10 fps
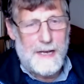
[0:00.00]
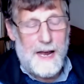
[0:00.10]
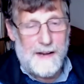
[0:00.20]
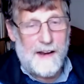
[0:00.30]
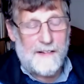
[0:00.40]

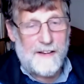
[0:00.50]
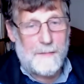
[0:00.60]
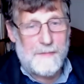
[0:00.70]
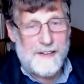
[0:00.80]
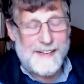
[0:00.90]
And that's
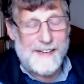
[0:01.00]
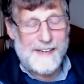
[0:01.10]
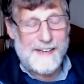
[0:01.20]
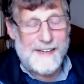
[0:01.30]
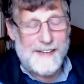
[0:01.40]
something,
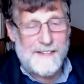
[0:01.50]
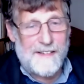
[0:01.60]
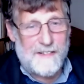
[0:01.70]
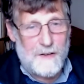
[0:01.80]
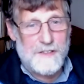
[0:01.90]
it's a
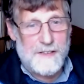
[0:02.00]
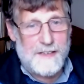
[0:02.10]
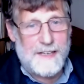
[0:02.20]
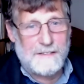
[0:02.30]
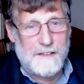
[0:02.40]
story that
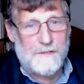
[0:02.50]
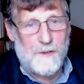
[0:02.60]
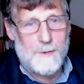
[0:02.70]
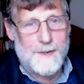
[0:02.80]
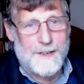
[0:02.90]
carries forward.